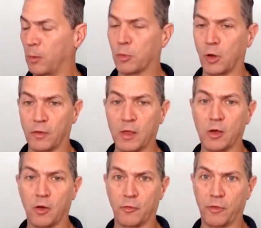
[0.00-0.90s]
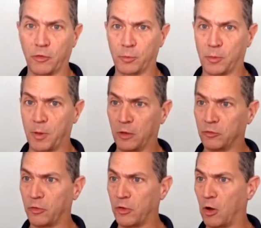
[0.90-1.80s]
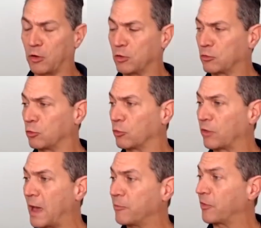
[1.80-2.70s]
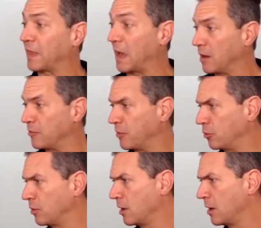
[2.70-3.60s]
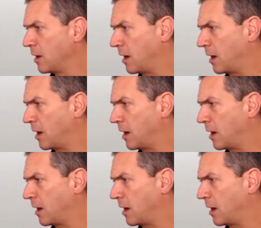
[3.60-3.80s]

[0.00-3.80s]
So I put a link on our Facebook page to the audio tools app for the iPhone.